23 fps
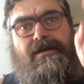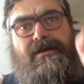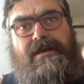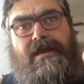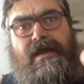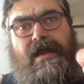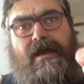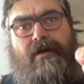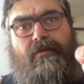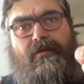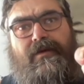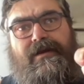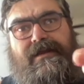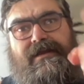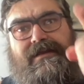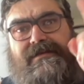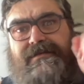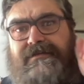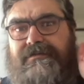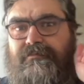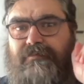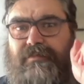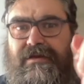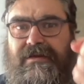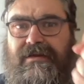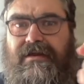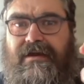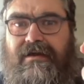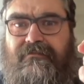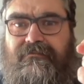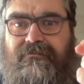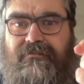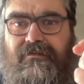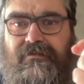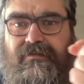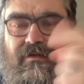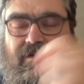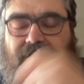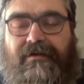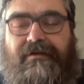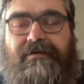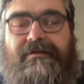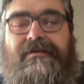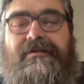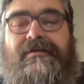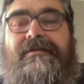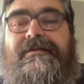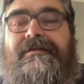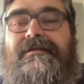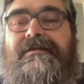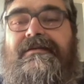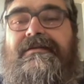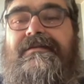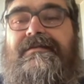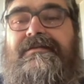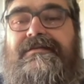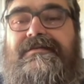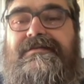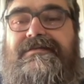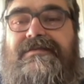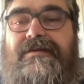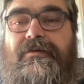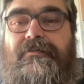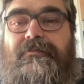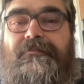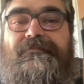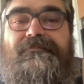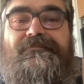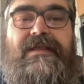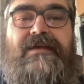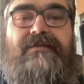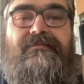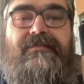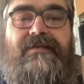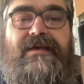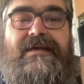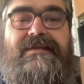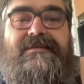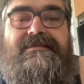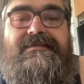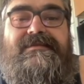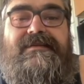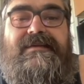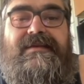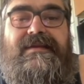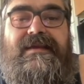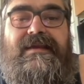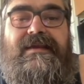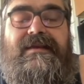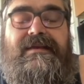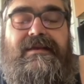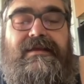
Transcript: Now it is, but not for long. So let's get